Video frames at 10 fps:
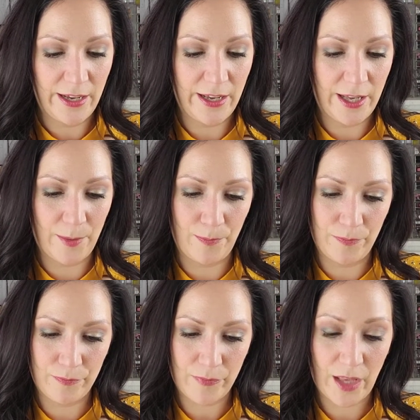
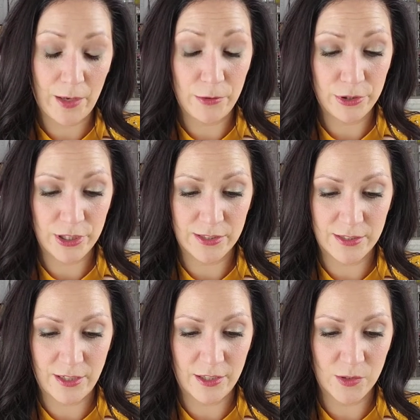
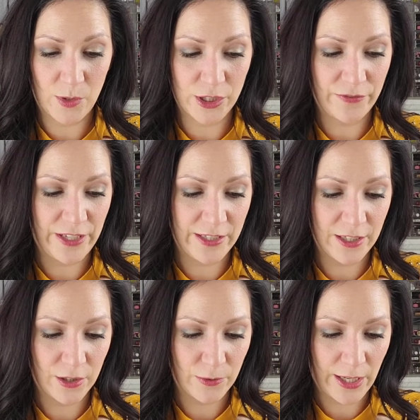I'll swatch Fenty
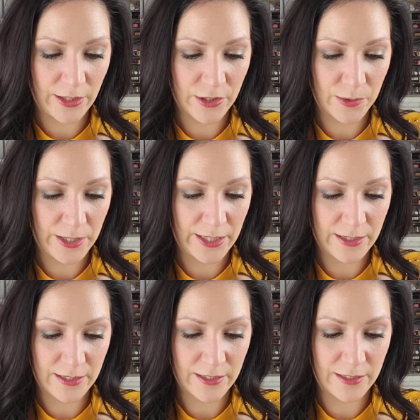Glow next to it,